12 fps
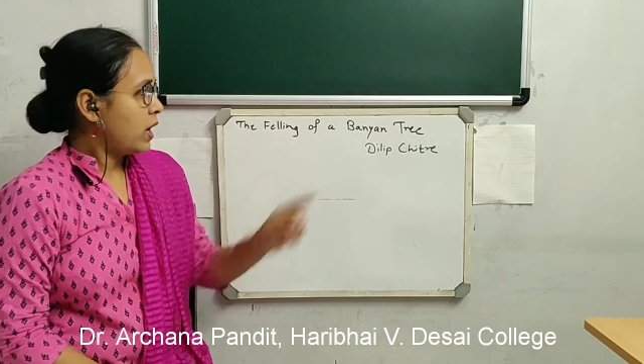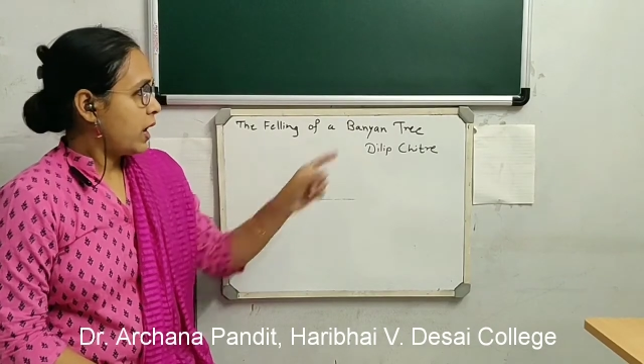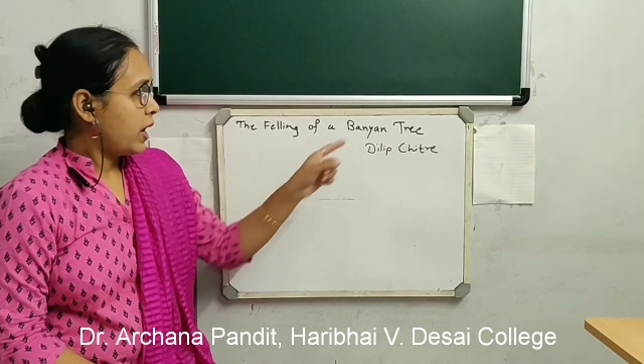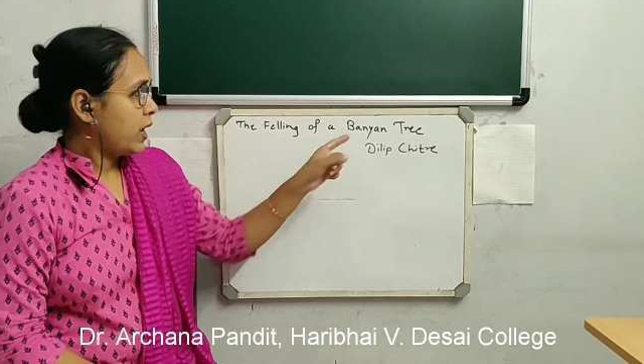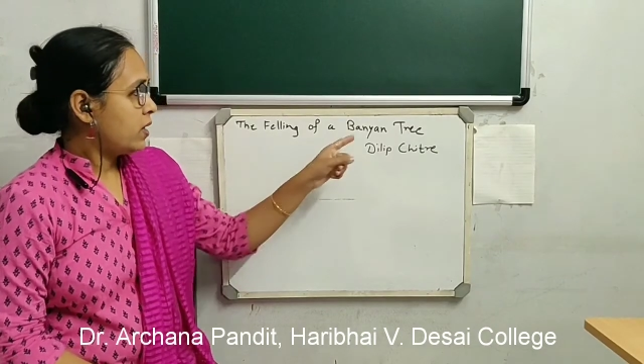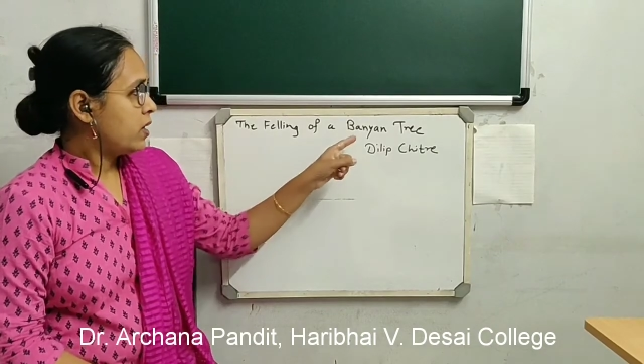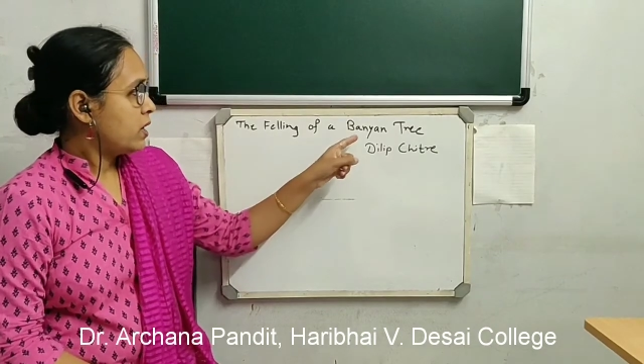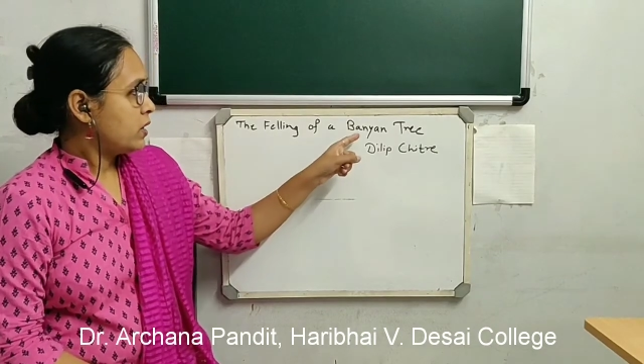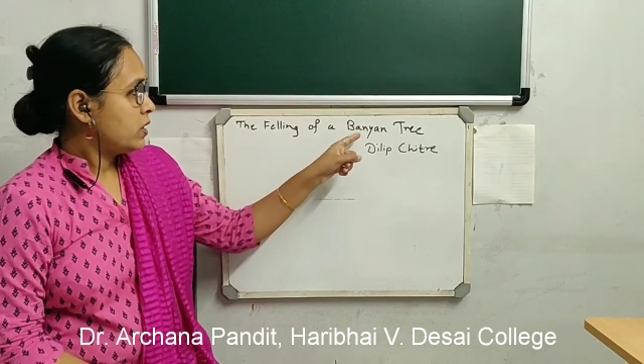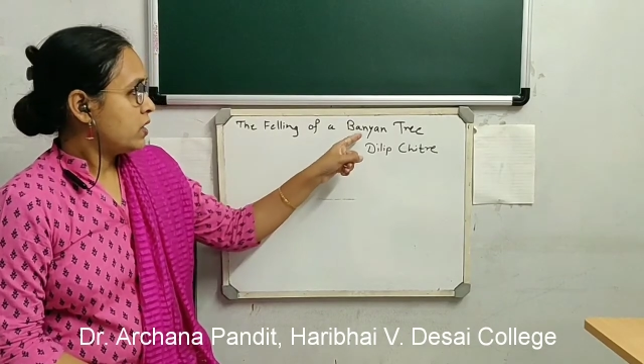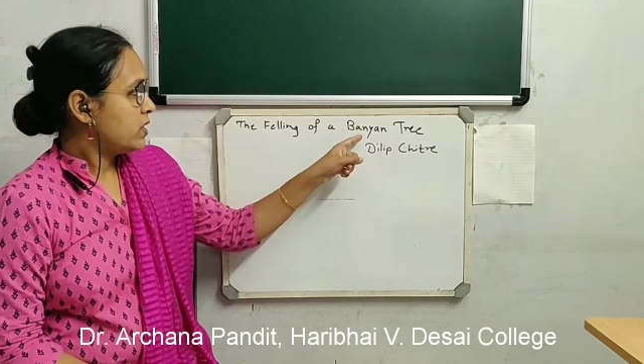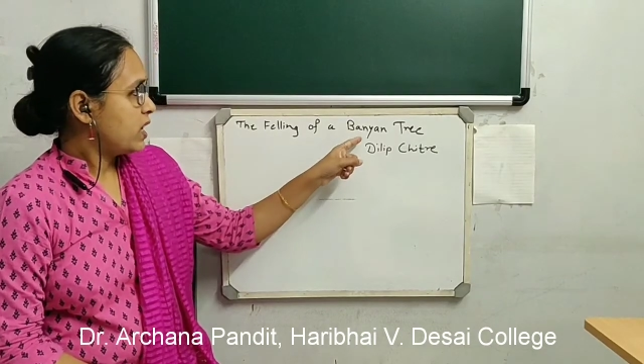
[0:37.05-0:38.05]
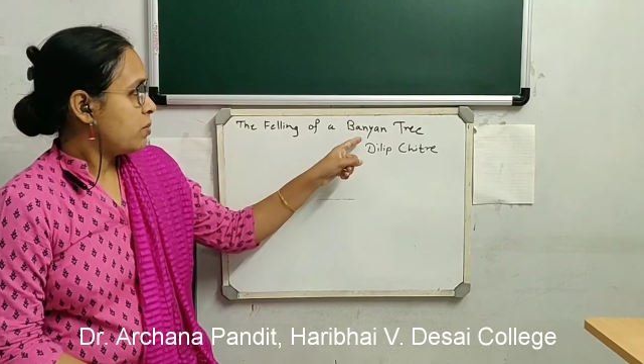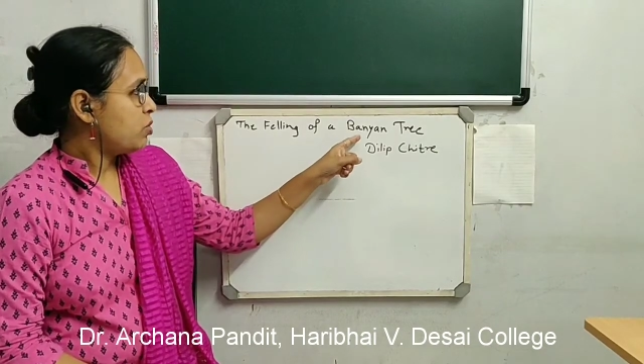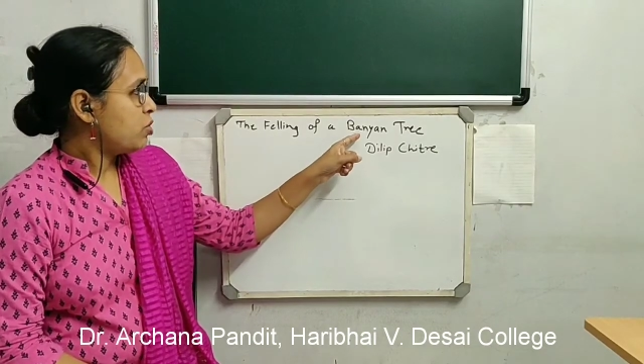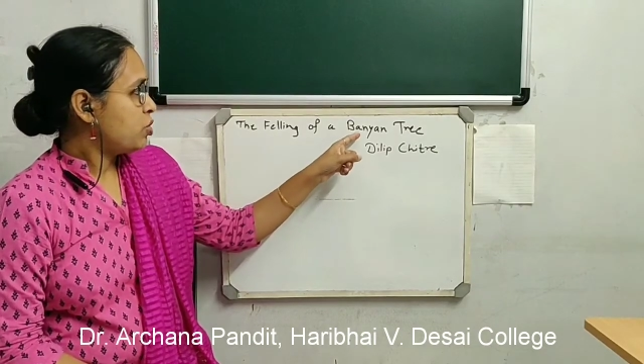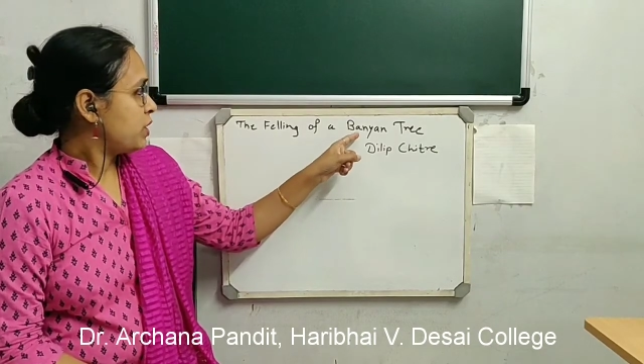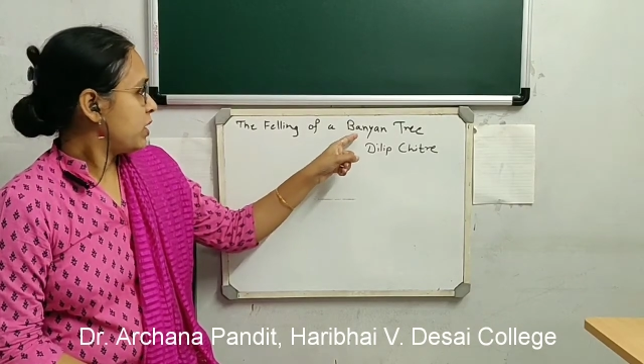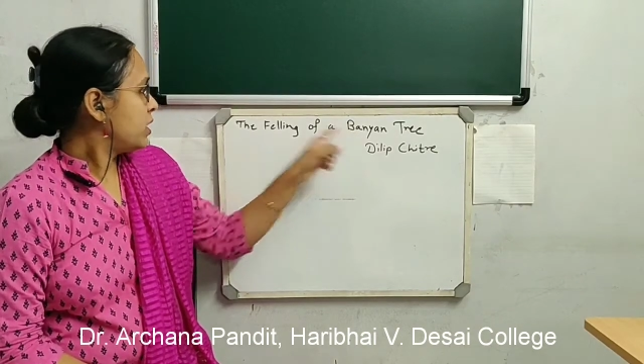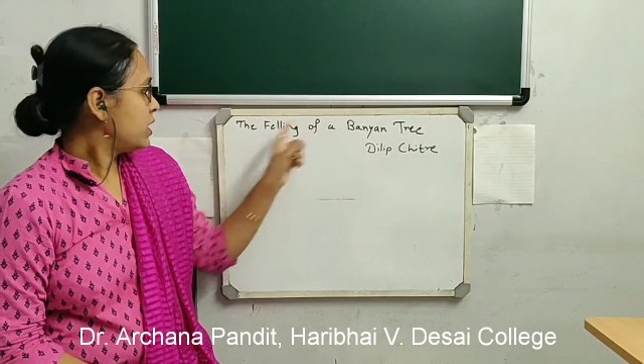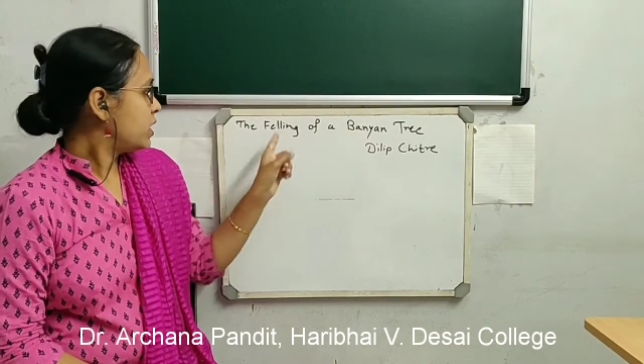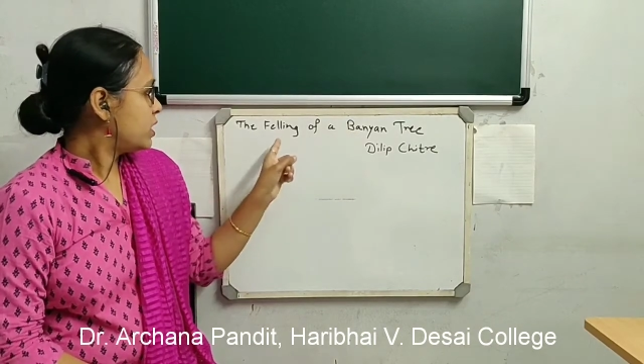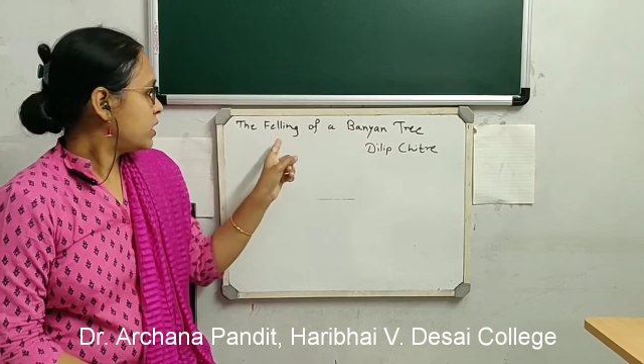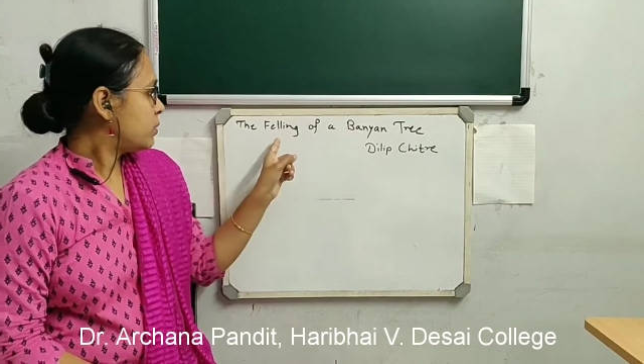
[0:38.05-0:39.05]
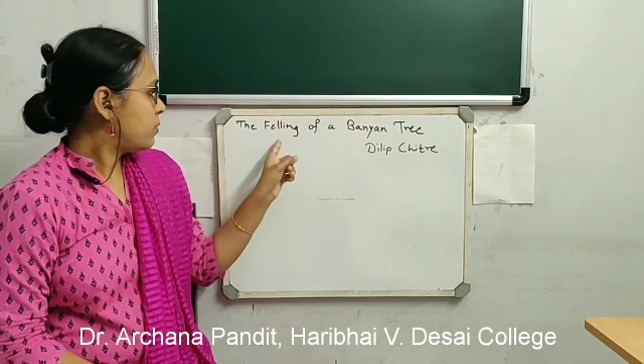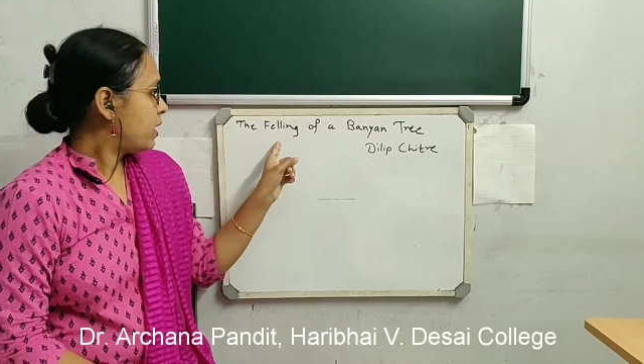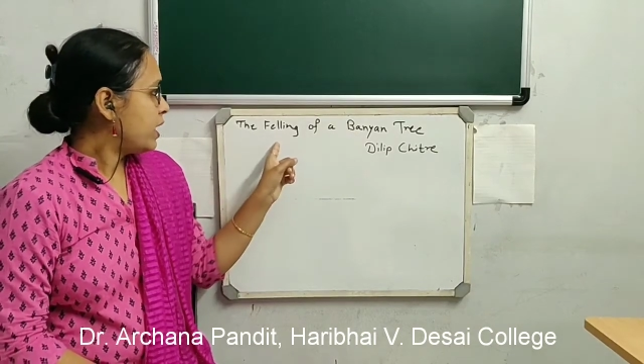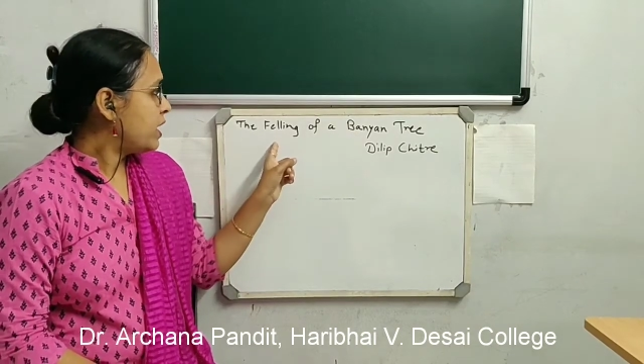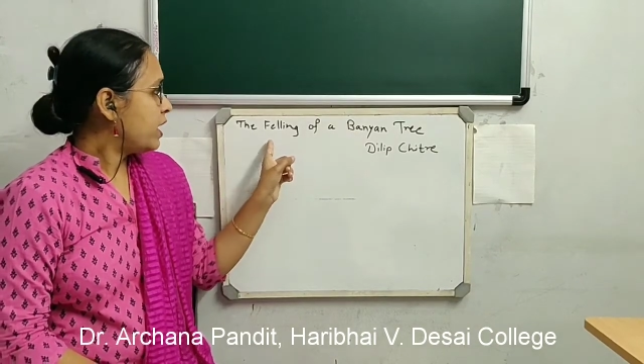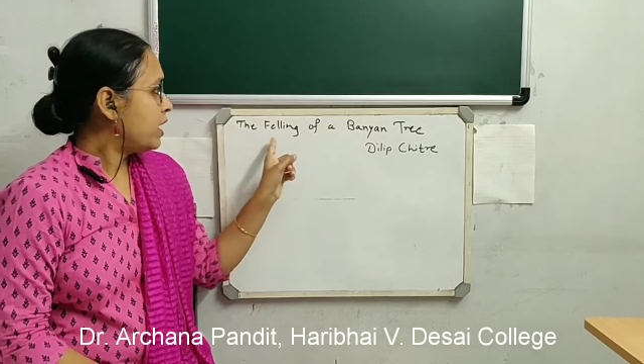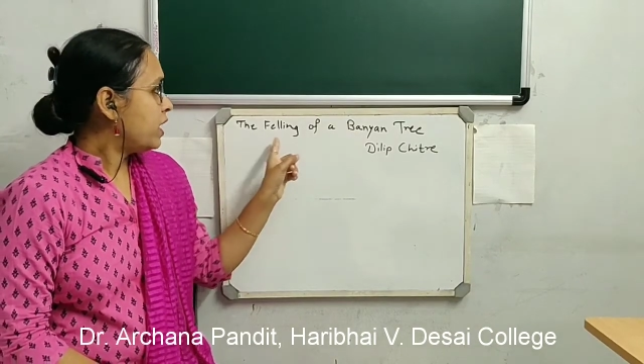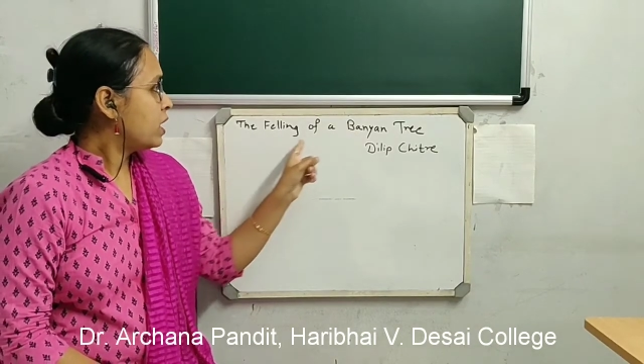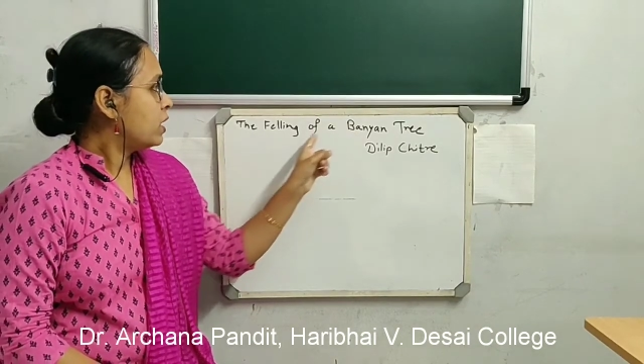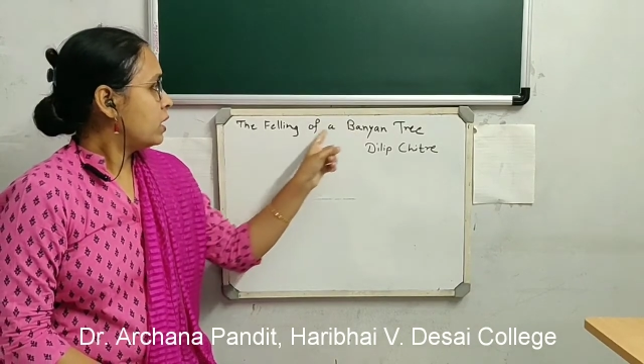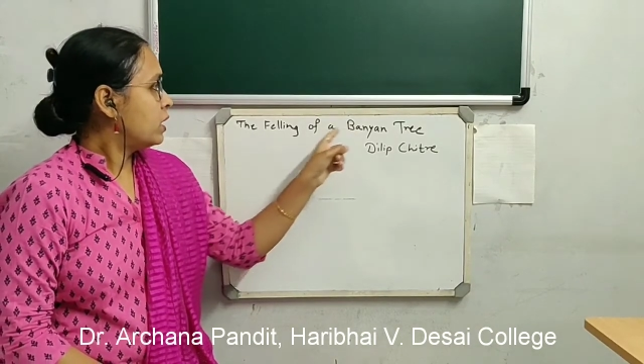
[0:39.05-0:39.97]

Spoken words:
And the same tree is felling,